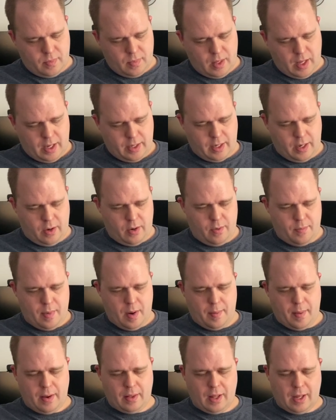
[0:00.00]
I can't
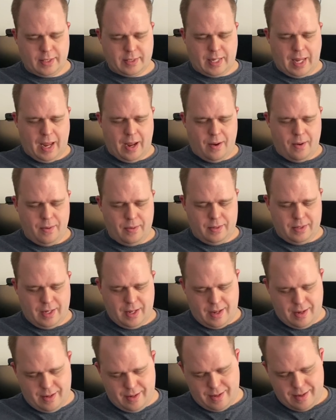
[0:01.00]
remember. I lost count.
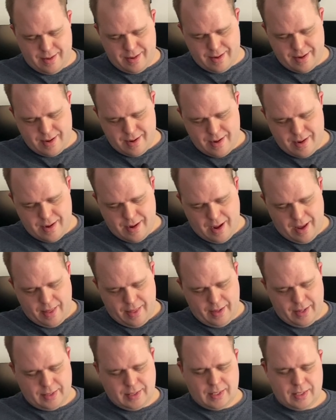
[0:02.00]
I
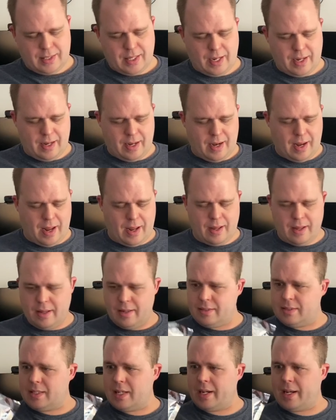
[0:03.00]
think it's the second
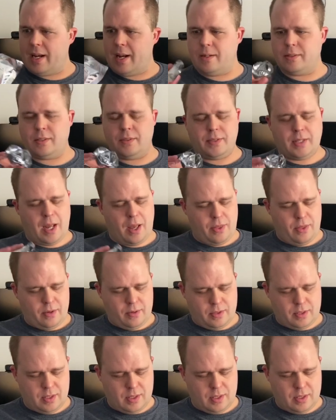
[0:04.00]
ounce of Zythos.